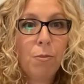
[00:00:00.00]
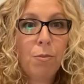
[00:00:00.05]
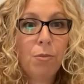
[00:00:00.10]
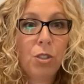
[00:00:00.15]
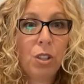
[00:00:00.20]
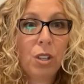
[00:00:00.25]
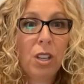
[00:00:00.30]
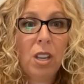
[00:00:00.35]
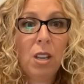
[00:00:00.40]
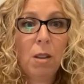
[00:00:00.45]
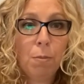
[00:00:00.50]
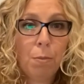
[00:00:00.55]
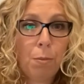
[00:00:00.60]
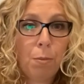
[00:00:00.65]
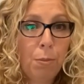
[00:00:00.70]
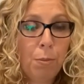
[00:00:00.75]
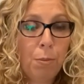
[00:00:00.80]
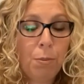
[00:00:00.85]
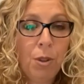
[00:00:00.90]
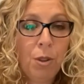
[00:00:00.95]
to keep,
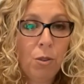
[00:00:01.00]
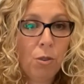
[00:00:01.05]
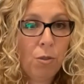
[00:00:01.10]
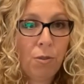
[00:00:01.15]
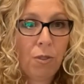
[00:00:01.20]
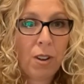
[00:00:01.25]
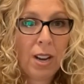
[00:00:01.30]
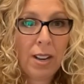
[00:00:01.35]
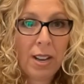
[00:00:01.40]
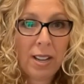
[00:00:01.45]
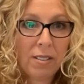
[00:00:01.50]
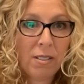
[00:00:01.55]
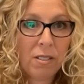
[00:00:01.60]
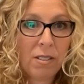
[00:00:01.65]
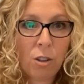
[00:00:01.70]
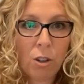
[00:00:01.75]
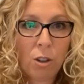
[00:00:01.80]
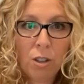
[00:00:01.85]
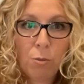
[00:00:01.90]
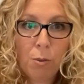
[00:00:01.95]
the finances
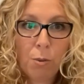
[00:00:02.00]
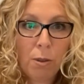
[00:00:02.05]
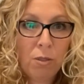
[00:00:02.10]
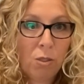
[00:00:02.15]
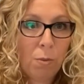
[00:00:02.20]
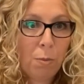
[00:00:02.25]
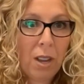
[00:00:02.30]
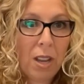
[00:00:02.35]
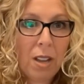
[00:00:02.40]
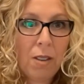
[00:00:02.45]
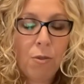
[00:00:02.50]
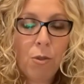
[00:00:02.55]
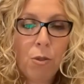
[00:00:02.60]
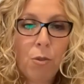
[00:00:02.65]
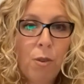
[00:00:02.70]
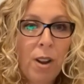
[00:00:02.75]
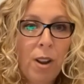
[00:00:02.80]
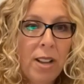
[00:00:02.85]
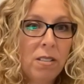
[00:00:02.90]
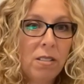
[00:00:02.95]
going, to be able to pay for the
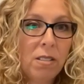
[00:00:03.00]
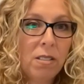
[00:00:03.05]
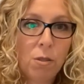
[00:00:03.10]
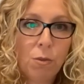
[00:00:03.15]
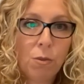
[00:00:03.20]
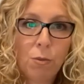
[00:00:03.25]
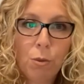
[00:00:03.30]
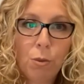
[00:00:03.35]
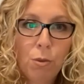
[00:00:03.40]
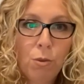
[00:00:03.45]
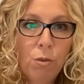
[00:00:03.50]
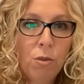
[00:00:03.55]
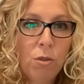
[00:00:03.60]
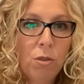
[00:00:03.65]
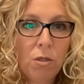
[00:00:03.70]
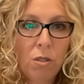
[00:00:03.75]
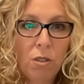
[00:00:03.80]
rent, the food,